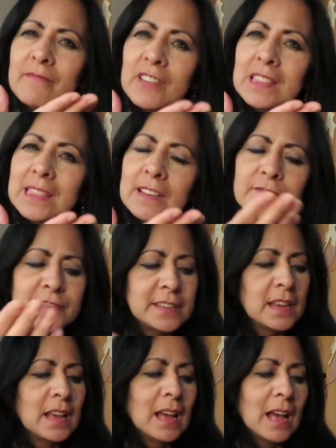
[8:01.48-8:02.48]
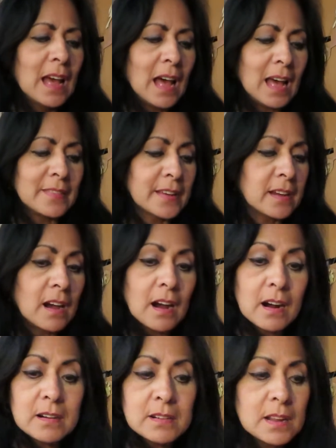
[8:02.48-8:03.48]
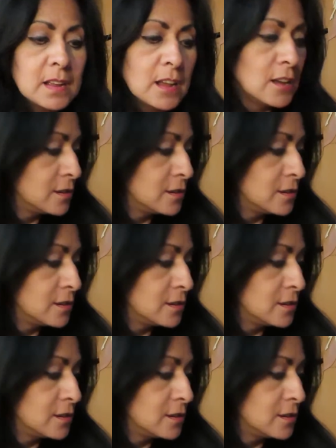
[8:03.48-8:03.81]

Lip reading: of a lift on the card.